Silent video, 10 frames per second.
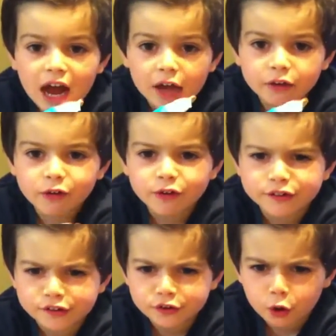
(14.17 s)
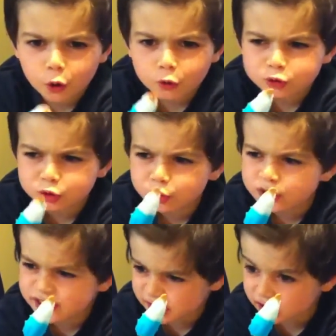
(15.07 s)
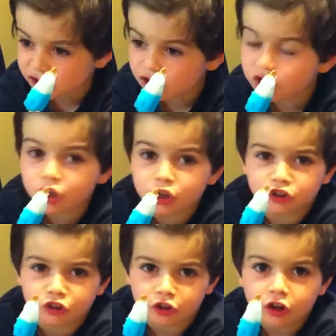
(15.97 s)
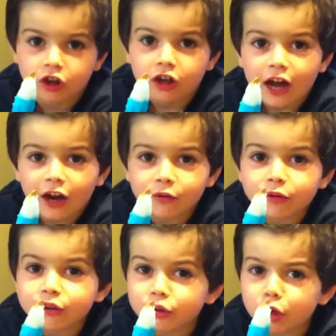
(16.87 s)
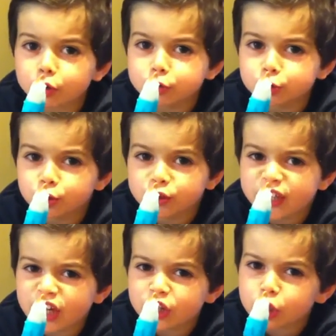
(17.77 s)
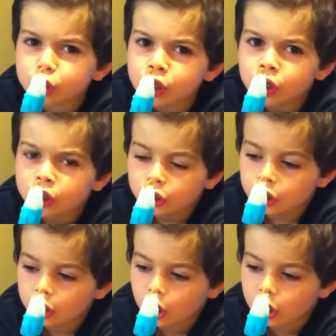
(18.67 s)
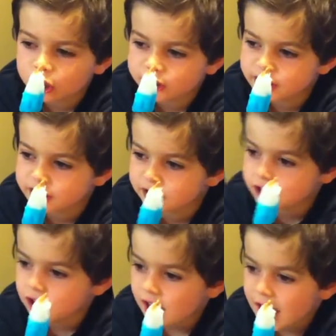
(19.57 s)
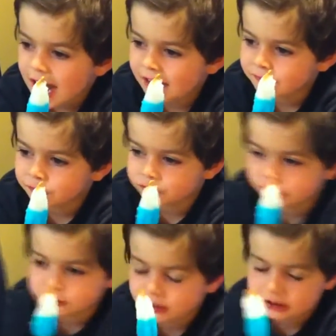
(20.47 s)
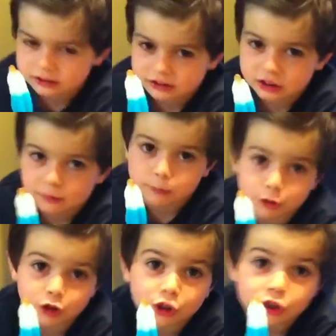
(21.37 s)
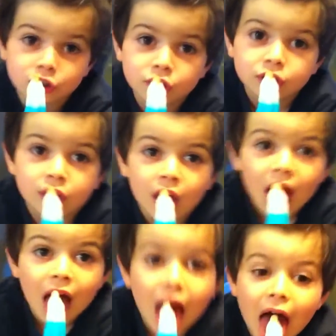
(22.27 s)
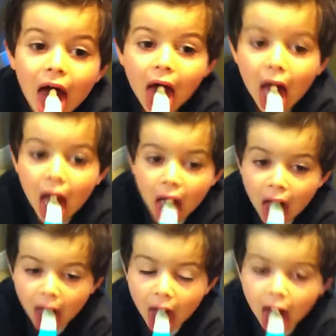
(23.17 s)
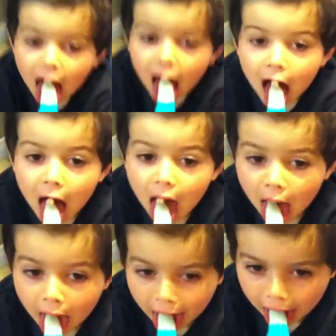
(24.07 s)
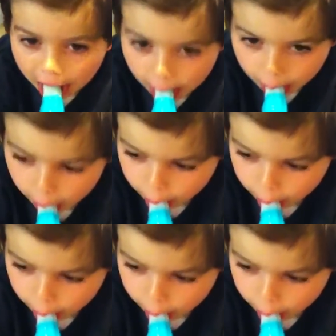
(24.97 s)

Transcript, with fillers: I'm going to go to kindergarten. I'm going to go to kindergarten after this summer. Uh huh. What else are you going to do this summer when it's nice and hot out?